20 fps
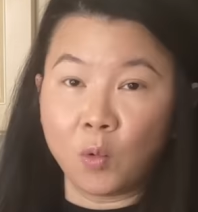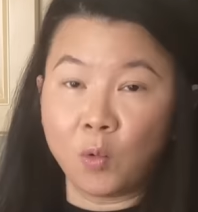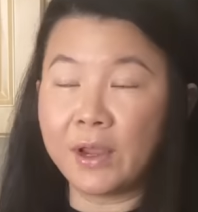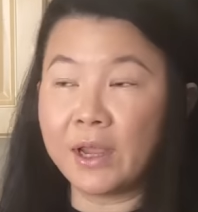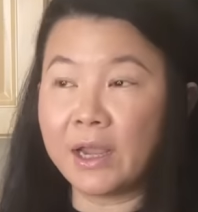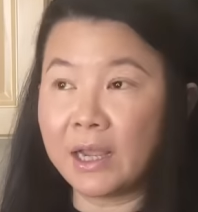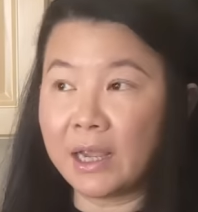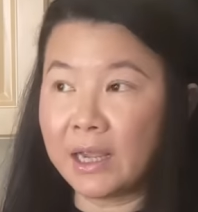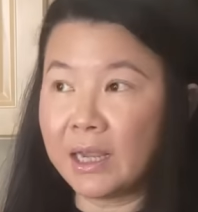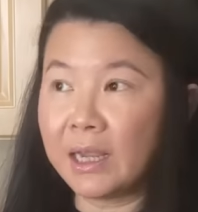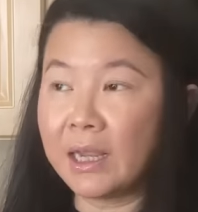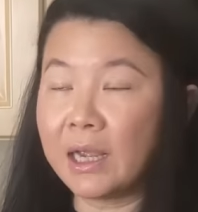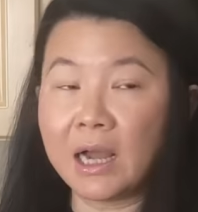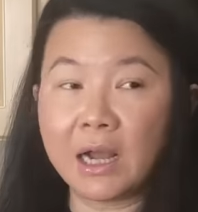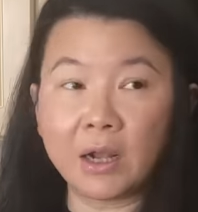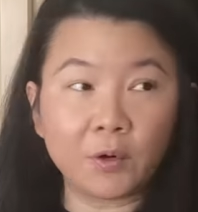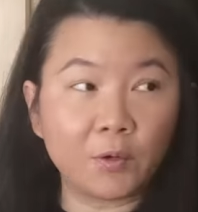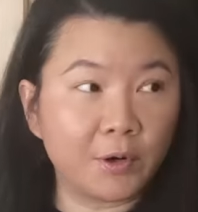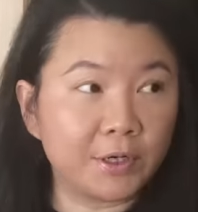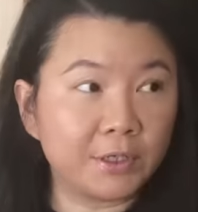we are
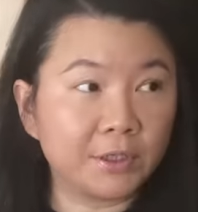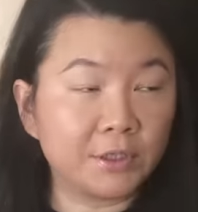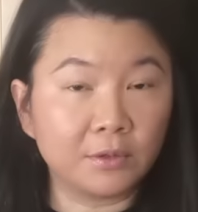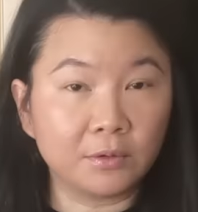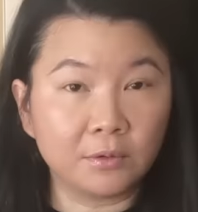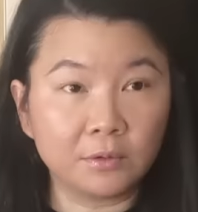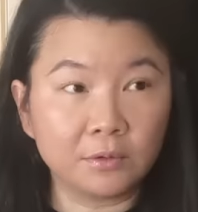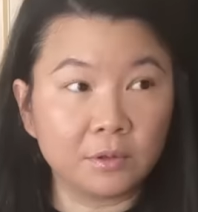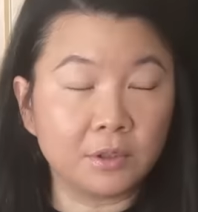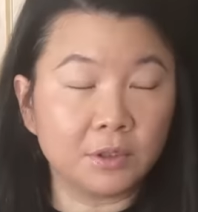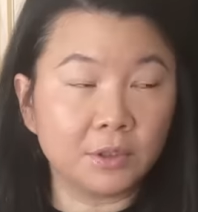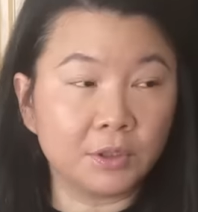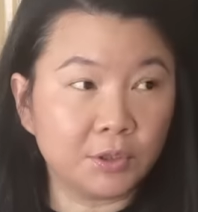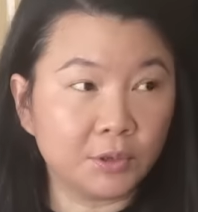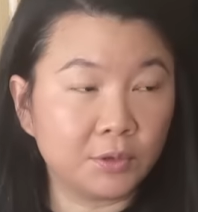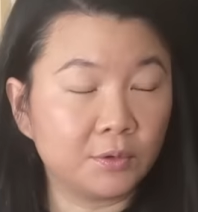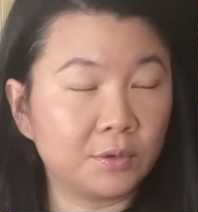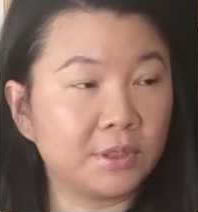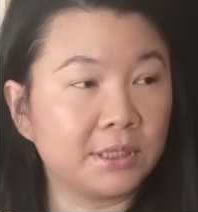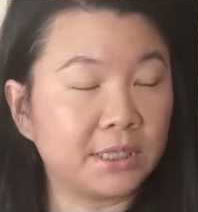going to
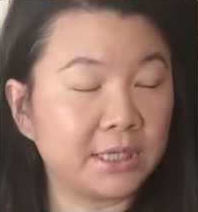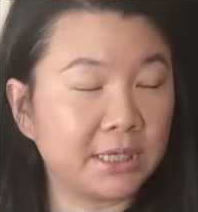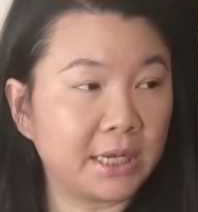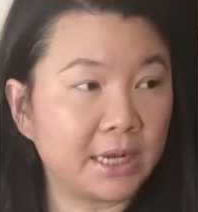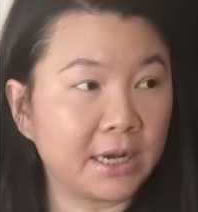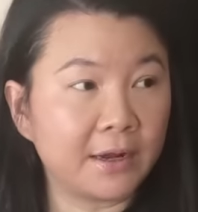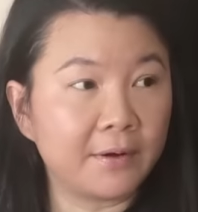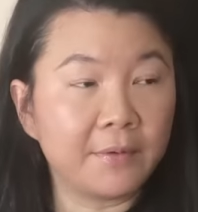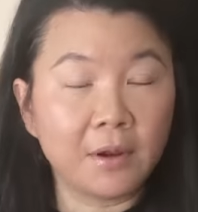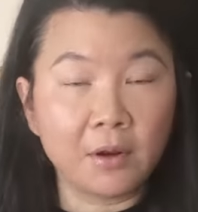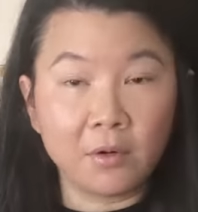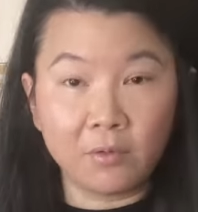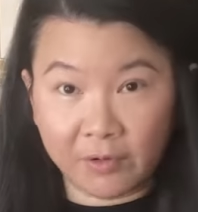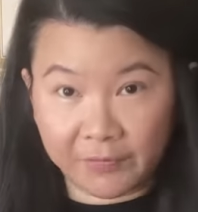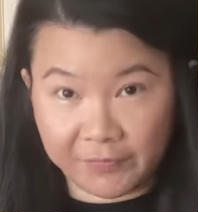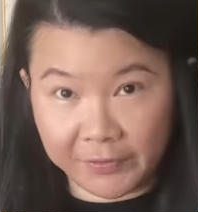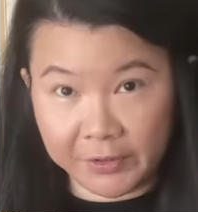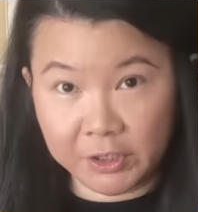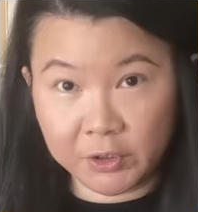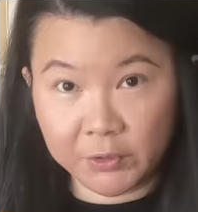use the uh,
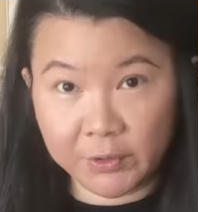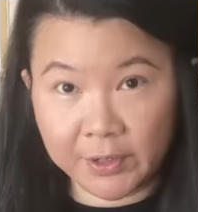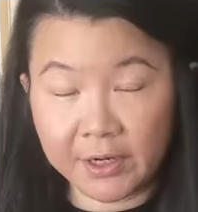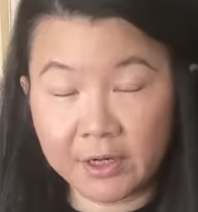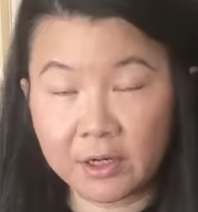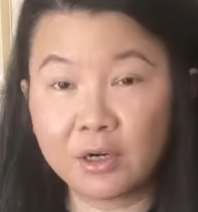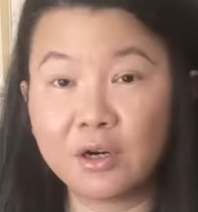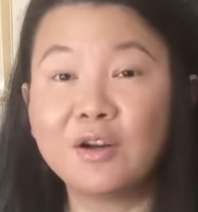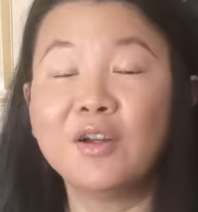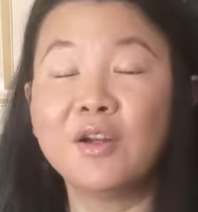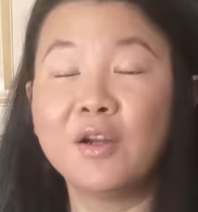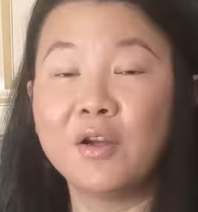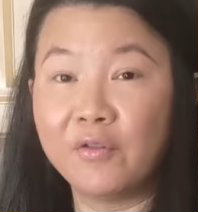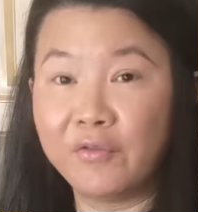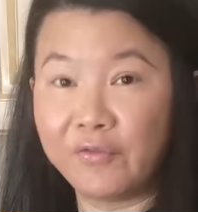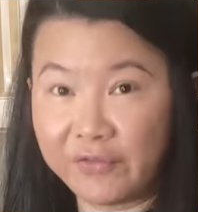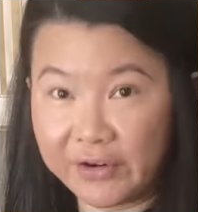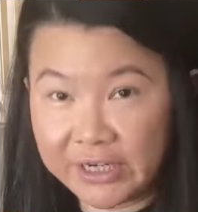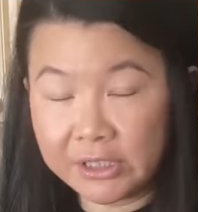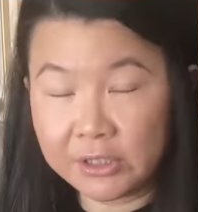refrigerator,
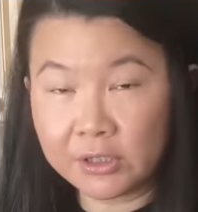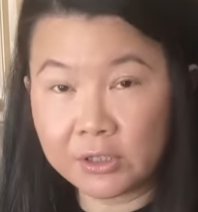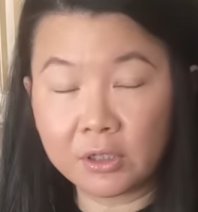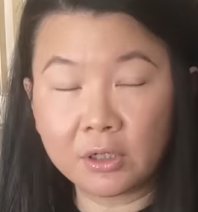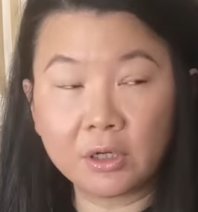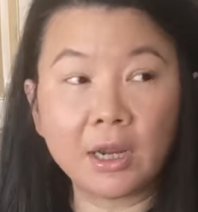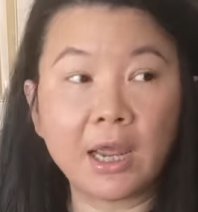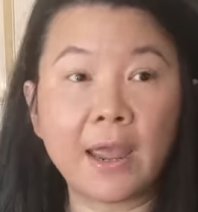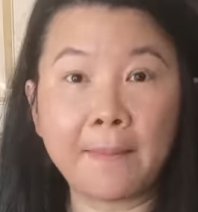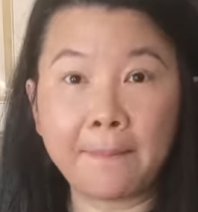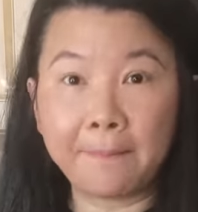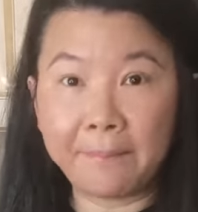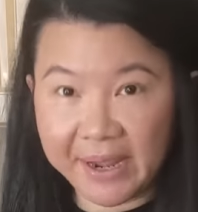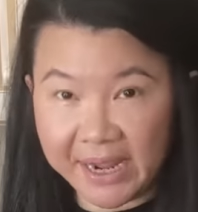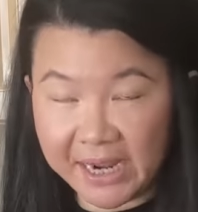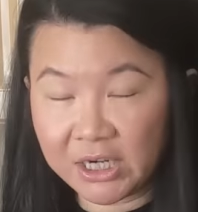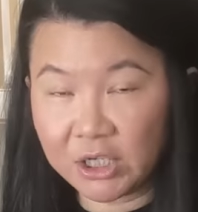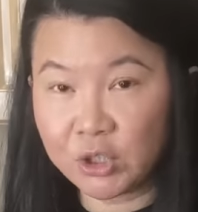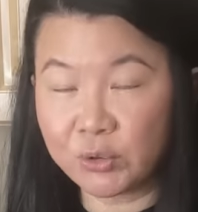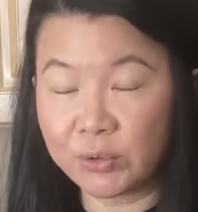freezer, and
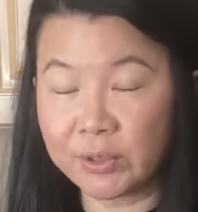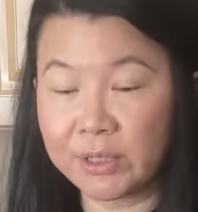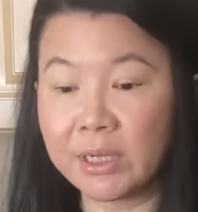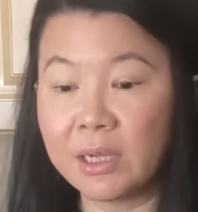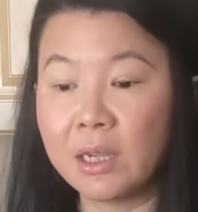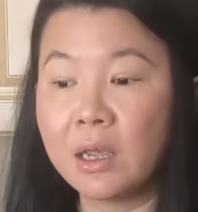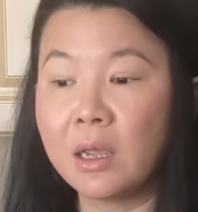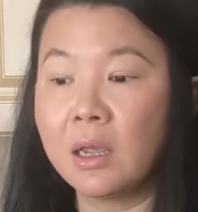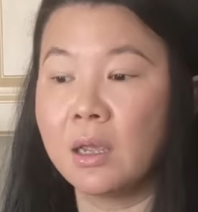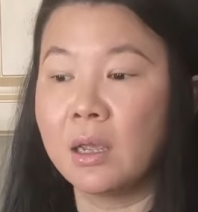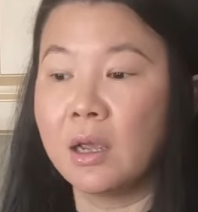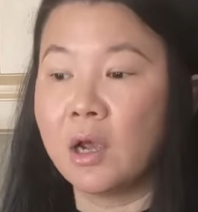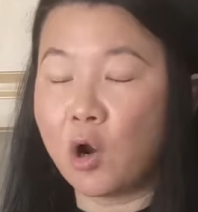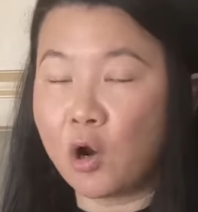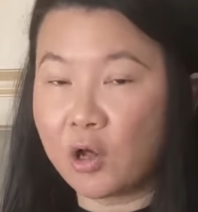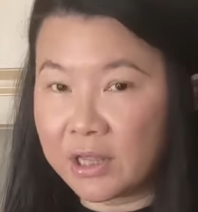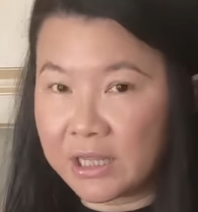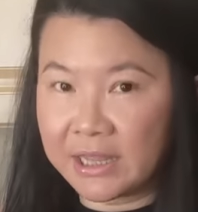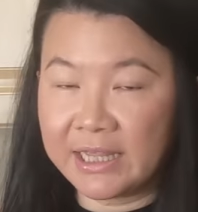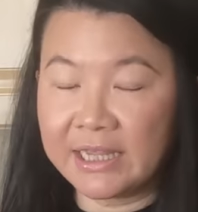pantry.
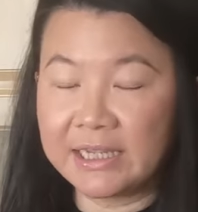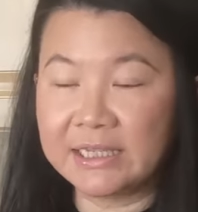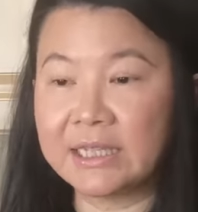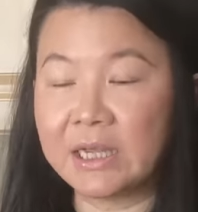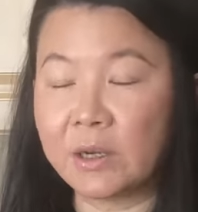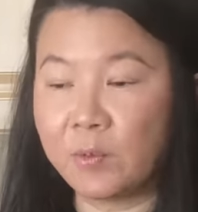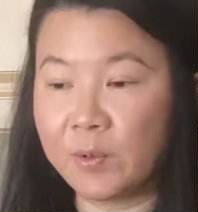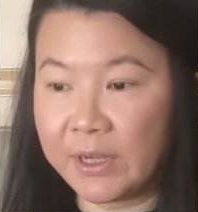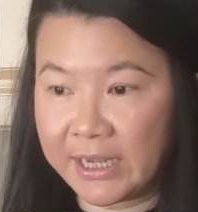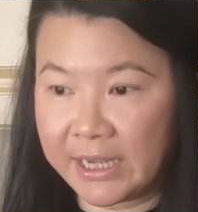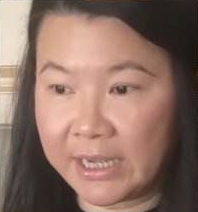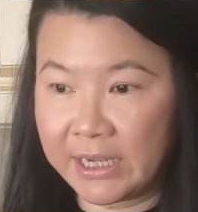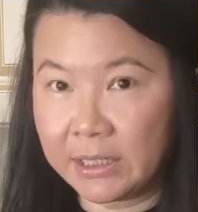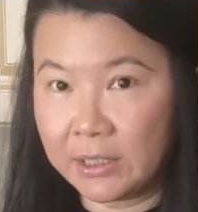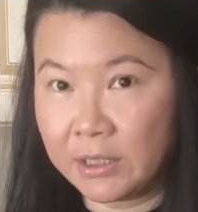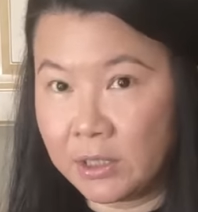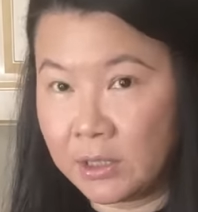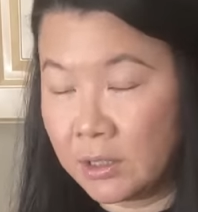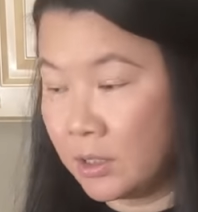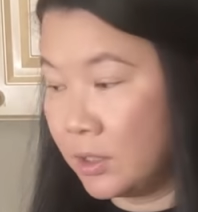All the things that we can